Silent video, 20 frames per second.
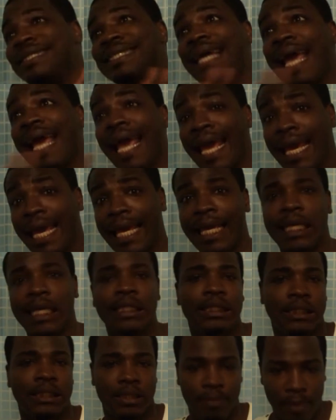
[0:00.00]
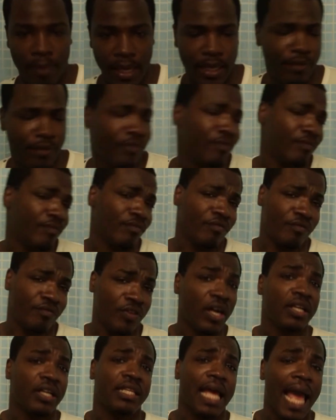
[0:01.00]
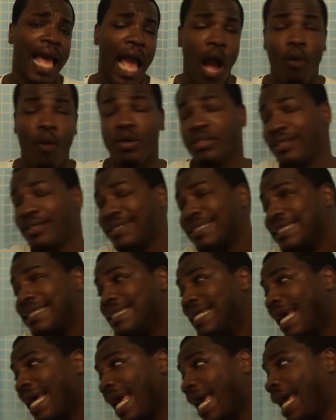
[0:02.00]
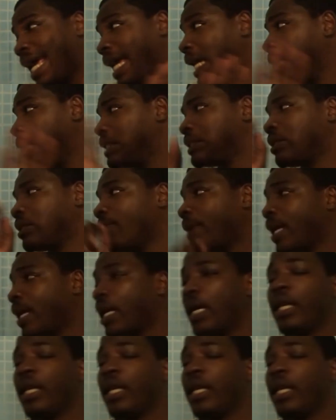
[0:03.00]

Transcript: days to make it. Fuck the hours. Days to make it,